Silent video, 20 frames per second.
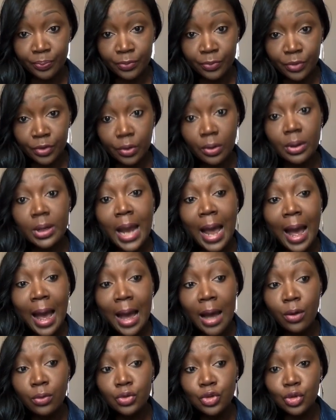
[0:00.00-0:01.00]
on
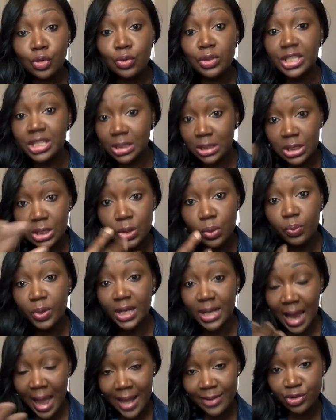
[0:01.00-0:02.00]
how to deal with
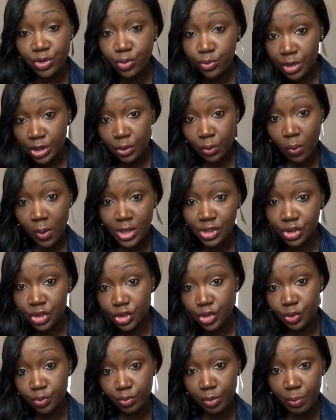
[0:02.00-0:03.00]
answering
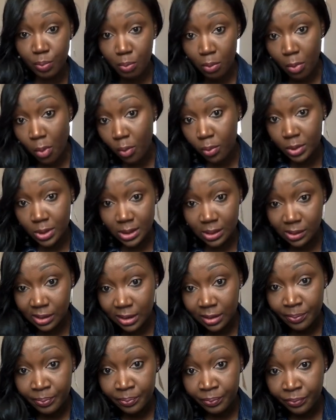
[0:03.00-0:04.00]
questions remotely,
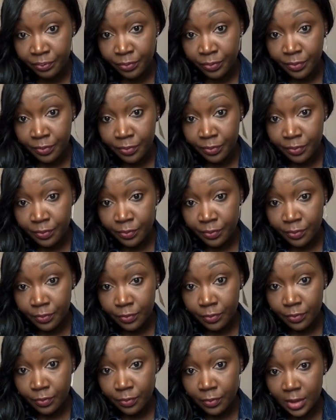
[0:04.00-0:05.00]

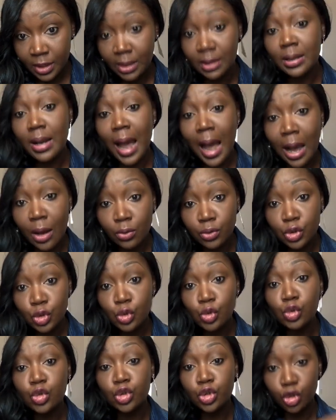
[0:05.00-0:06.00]
and how
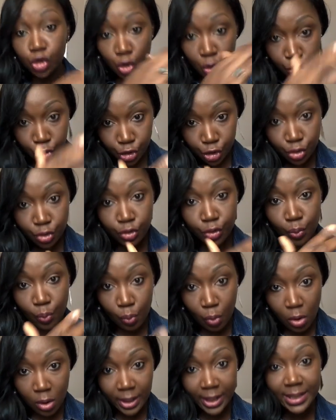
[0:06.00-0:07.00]
to structure the
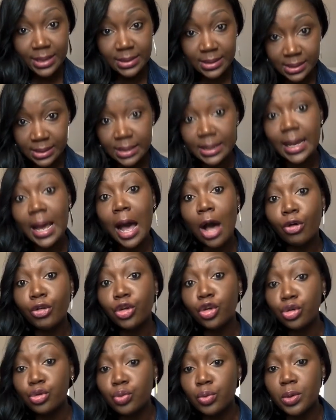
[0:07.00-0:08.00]
work and see how
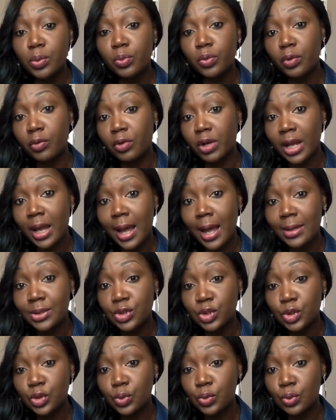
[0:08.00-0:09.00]
you're doing with regards
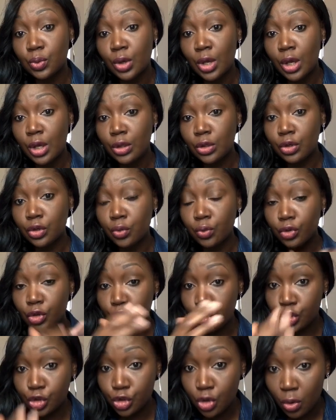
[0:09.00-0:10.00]
to, the
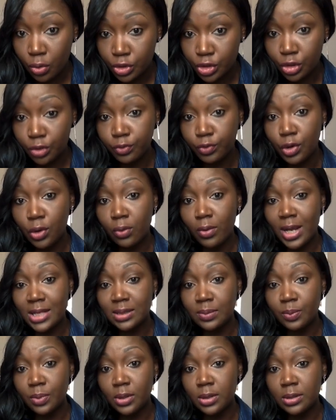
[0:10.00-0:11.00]
structure of your
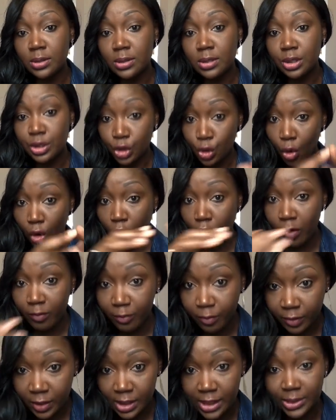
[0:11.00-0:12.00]
response, your
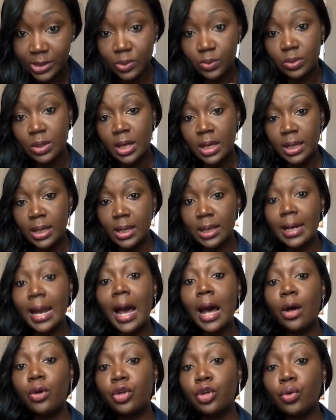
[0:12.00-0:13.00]
confidence, and
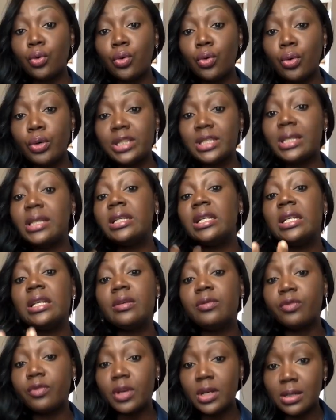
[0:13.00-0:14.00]
how you're
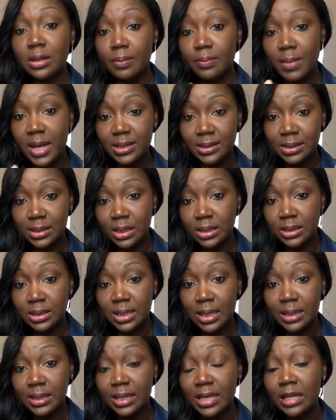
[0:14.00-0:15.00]
delivering the message,
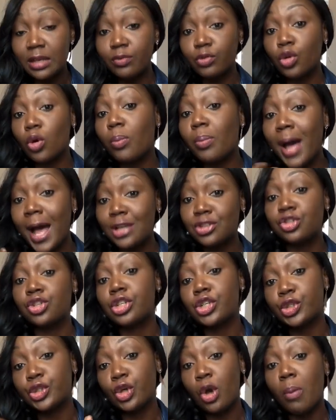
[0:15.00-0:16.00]
and if your passion
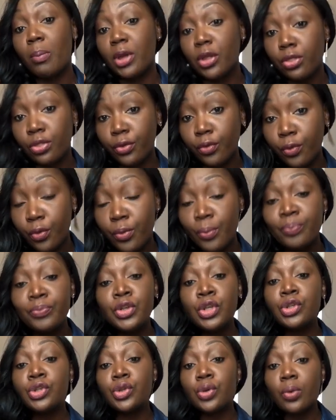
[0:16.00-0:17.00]
is coming through.
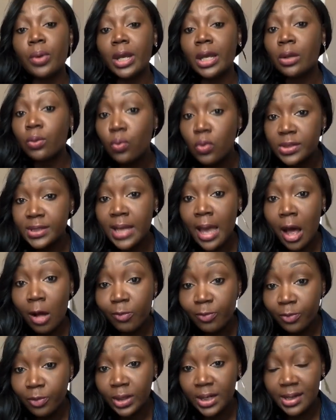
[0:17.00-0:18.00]
So it was
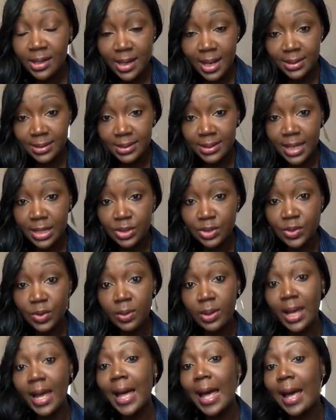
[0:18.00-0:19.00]
helpful in that sense, so
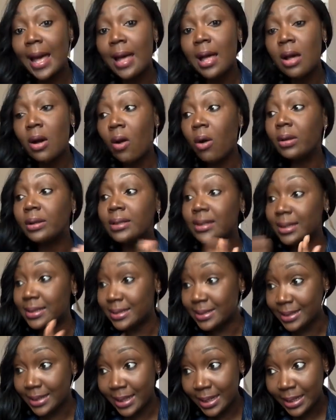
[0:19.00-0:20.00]
that on the
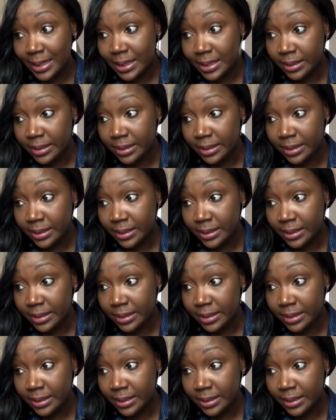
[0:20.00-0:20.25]
day,